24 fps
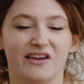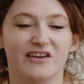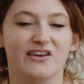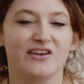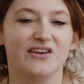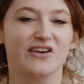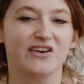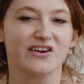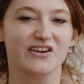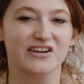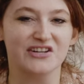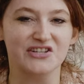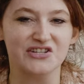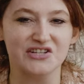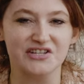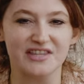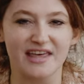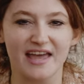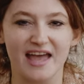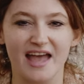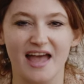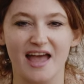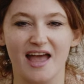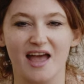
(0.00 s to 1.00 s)
nourish
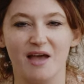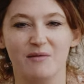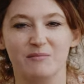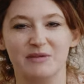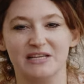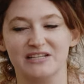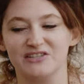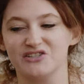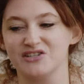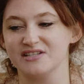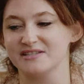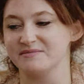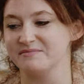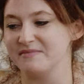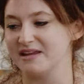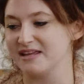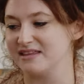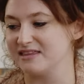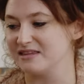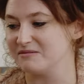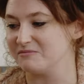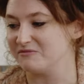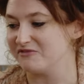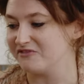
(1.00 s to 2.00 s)
them, and just
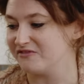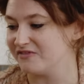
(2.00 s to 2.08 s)
make them